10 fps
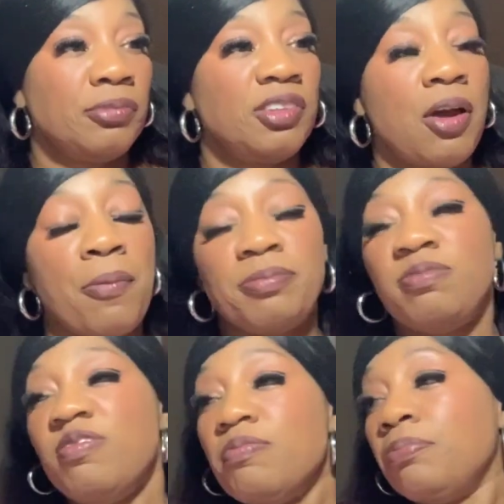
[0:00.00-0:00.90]
So,
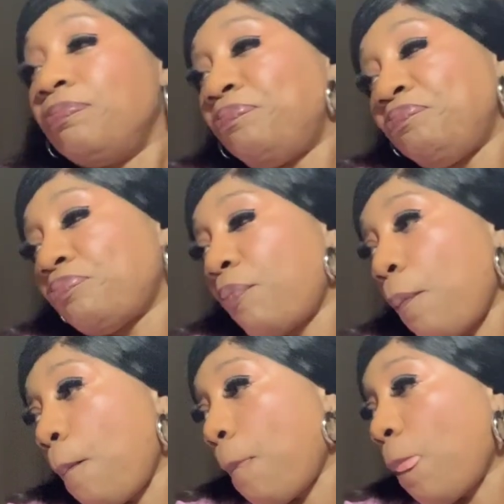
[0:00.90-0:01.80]

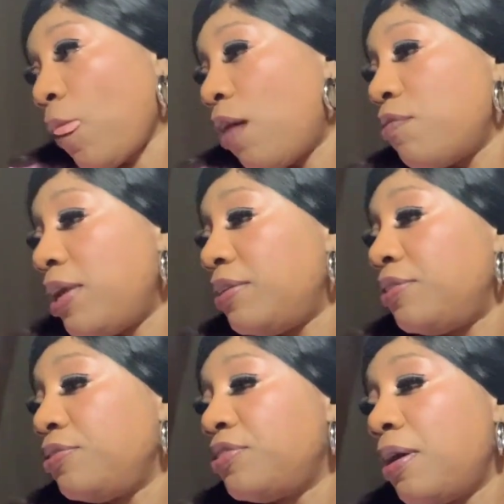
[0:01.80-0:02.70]
I'm ready to
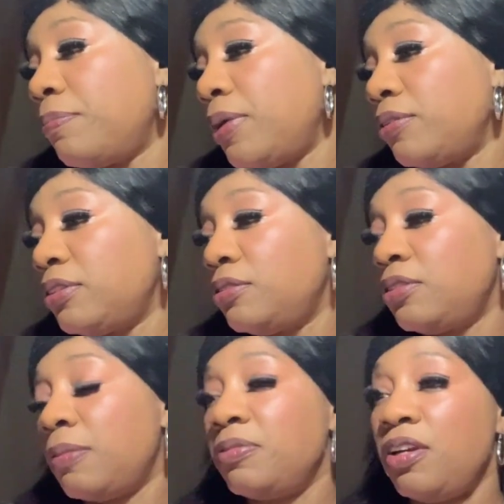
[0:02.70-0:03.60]
do something else,
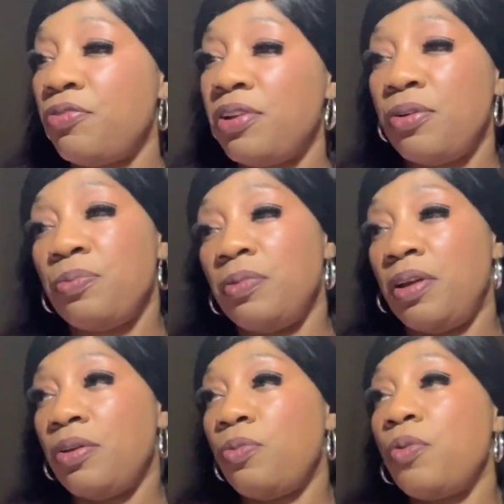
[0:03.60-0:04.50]
something different.
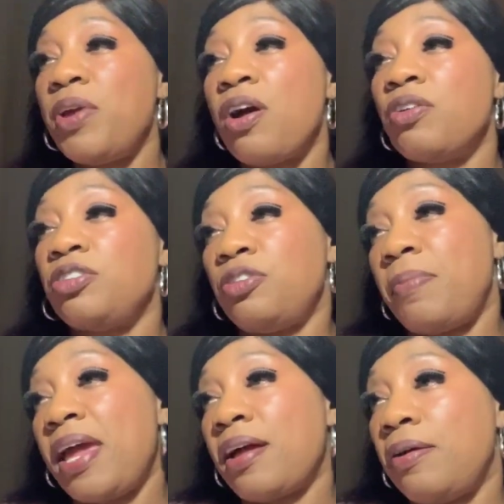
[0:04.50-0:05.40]
when we go to
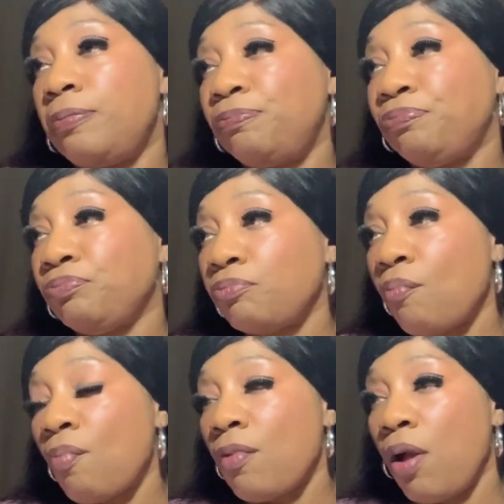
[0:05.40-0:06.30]
Jamaica,
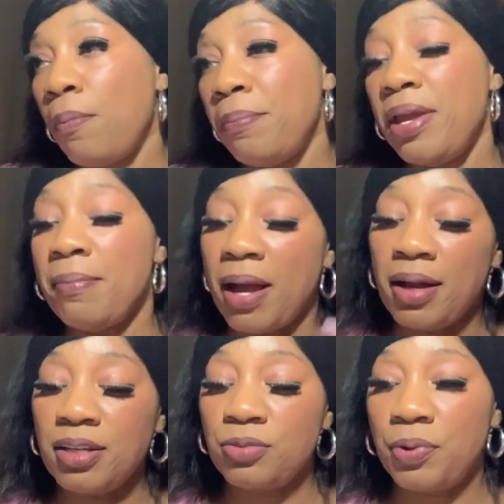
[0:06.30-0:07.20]
me and my
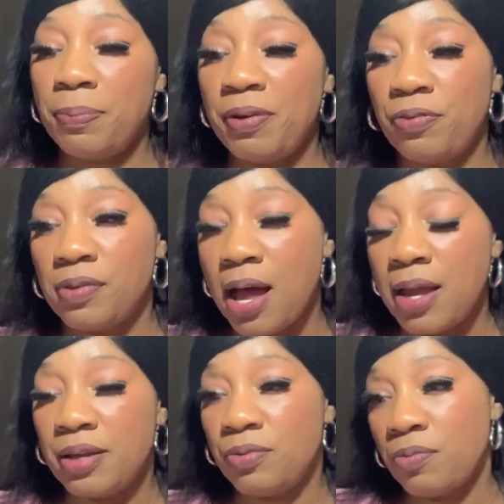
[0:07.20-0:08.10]
cousin, will be
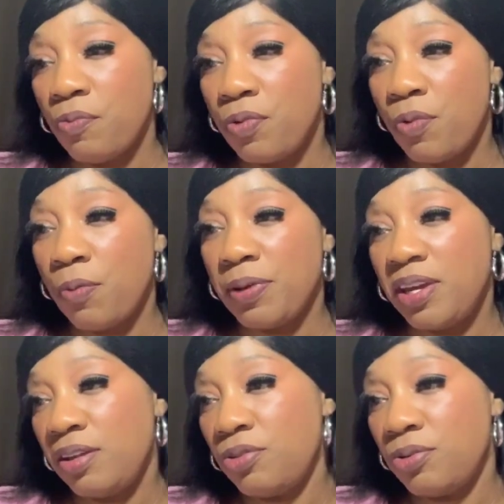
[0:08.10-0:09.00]
flying. We won't
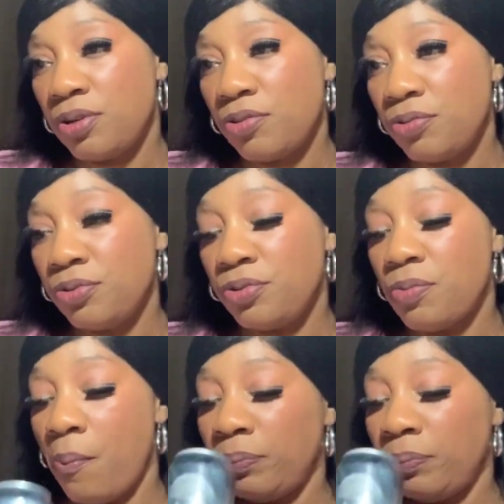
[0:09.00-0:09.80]
be doing a cruise.